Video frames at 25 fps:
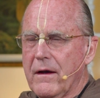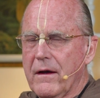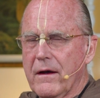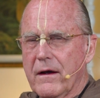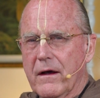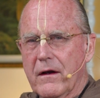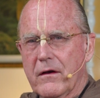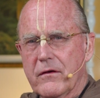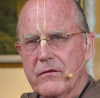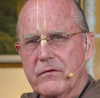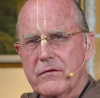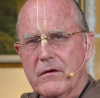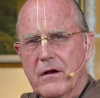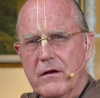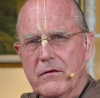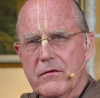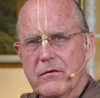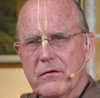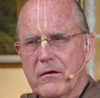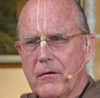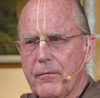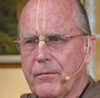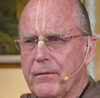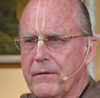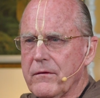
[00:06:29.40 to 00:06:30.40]
It is not
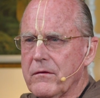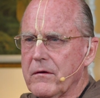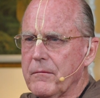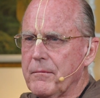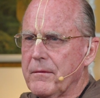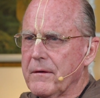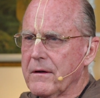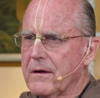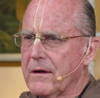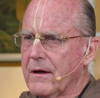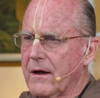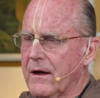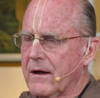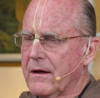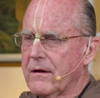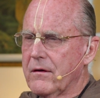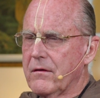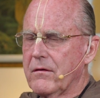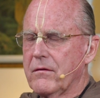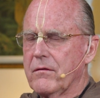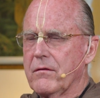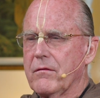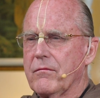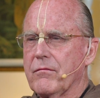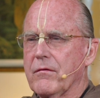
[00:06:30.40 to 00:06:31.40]
something to be
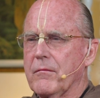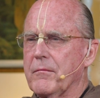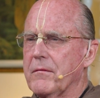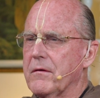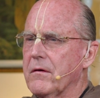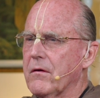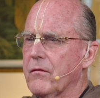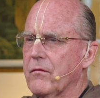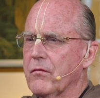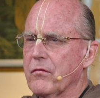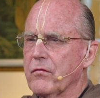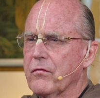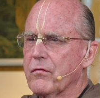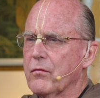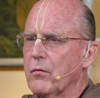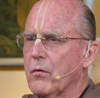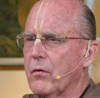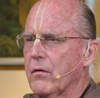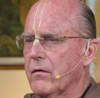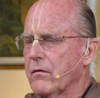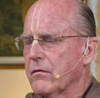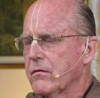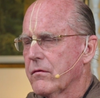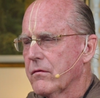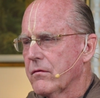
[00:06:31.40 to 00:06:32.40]
gained from another
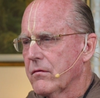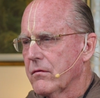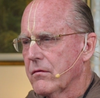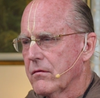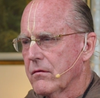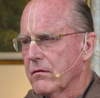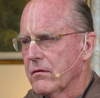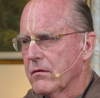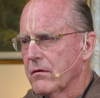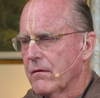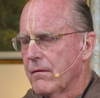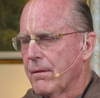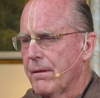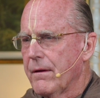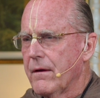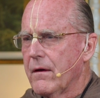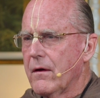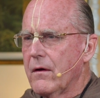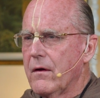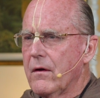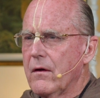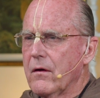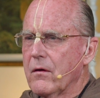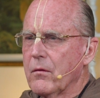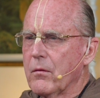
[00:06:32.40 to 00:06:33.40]
source.
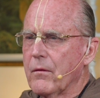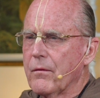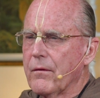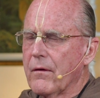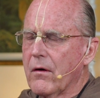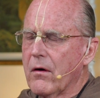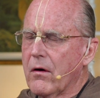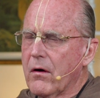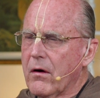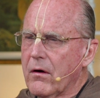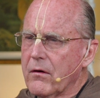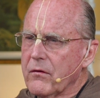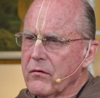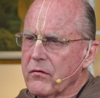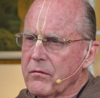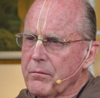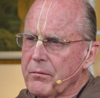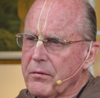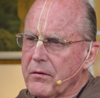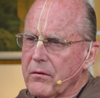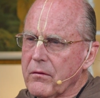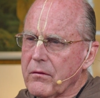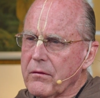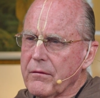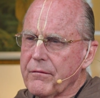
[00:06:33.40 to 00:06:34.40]
When the heart is
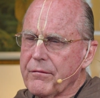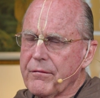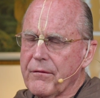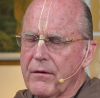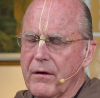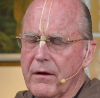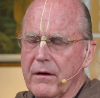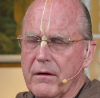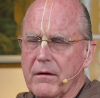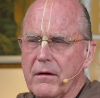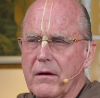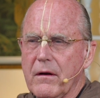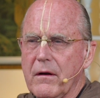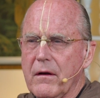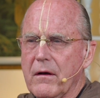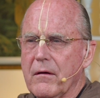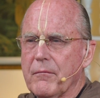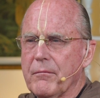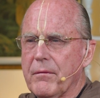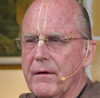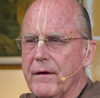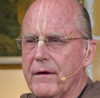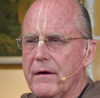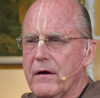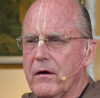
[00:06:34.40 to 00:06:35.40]
purified
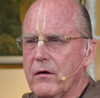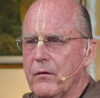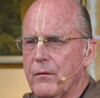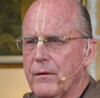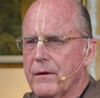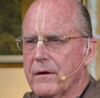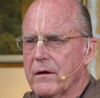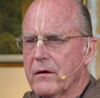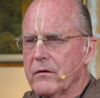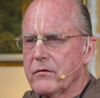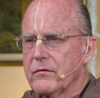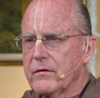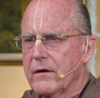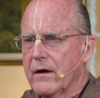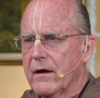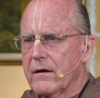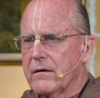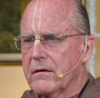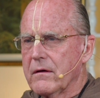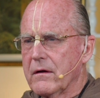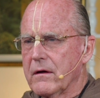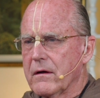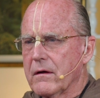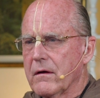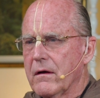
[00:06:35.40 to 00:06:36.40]
by hearing and
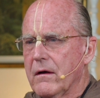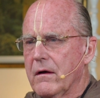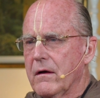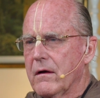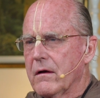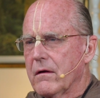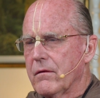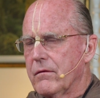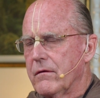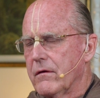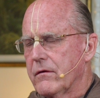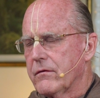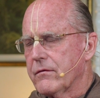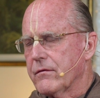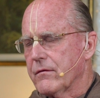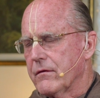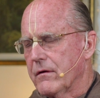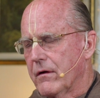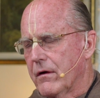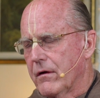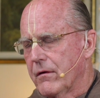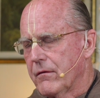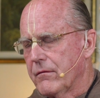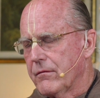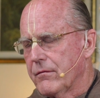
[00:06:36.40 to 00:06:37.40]
chanting, this
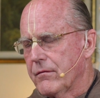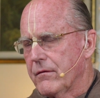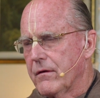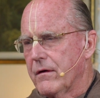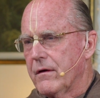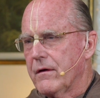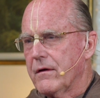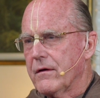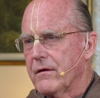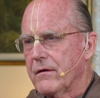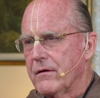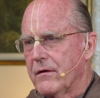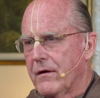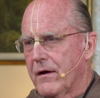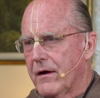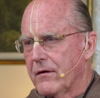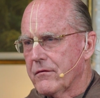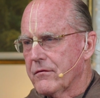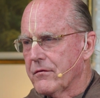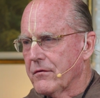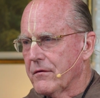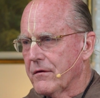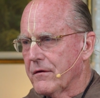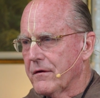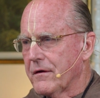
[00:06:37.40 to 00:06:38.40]
love
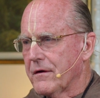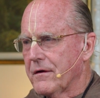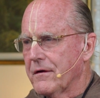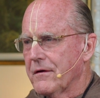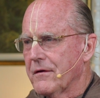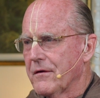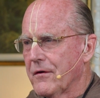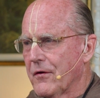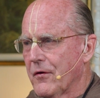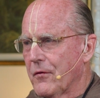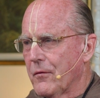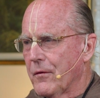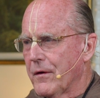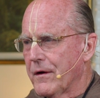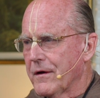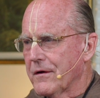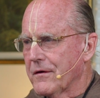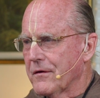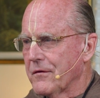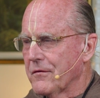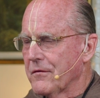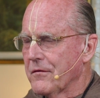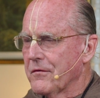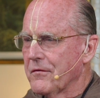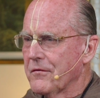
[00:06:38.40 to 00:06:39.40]
naturally
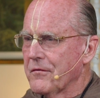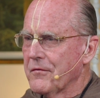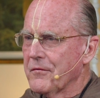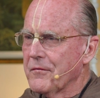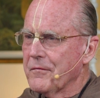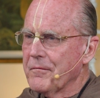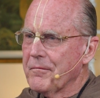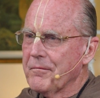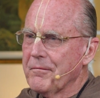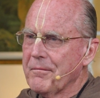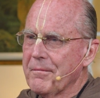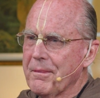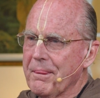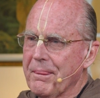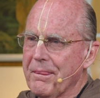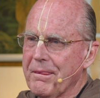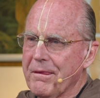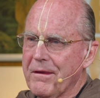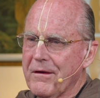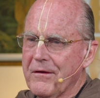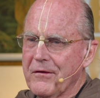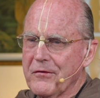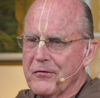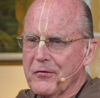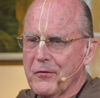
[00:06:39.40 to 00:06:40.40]
awakens.
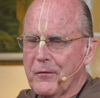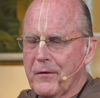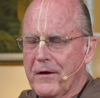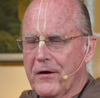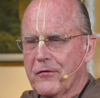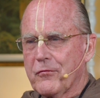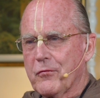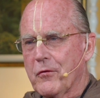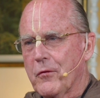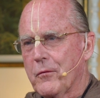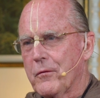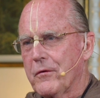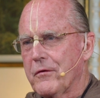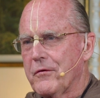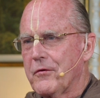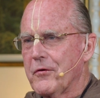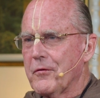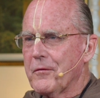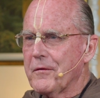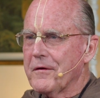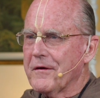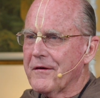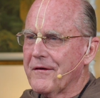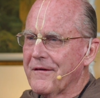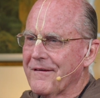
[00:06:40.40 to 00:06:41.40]
So that's what we're
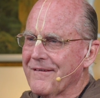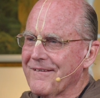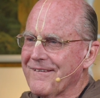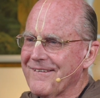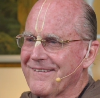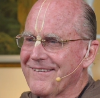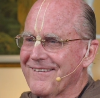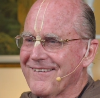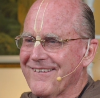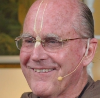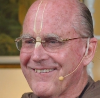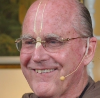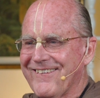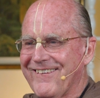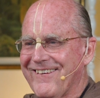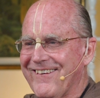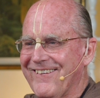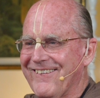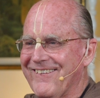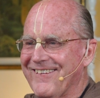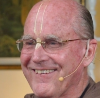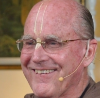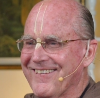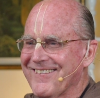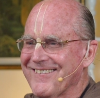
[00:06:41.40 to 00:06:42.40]
doing here. We're
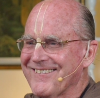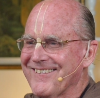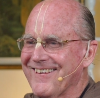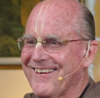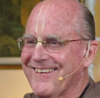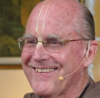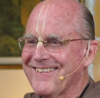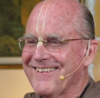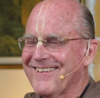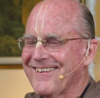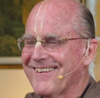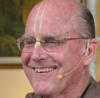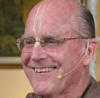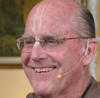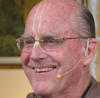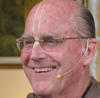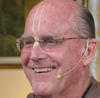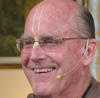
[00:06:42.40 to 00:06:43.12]
hearing and chanting.